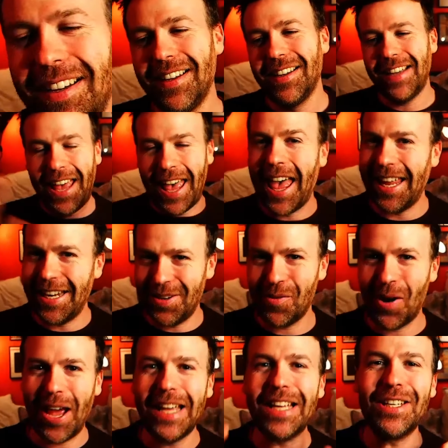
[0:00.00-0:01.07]

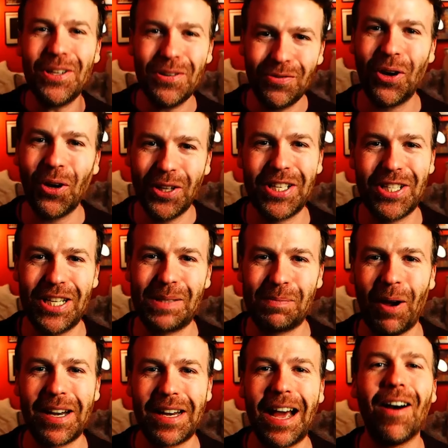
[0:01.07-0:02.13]
Anyway, you've got the gist by
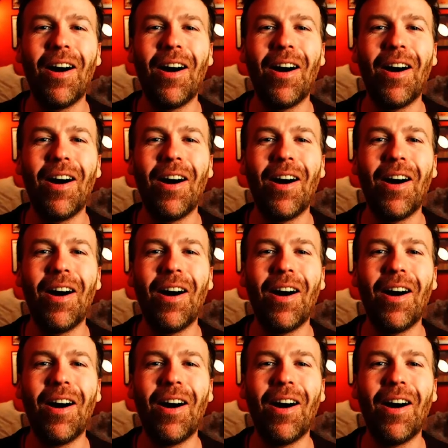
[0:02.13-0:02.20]
now.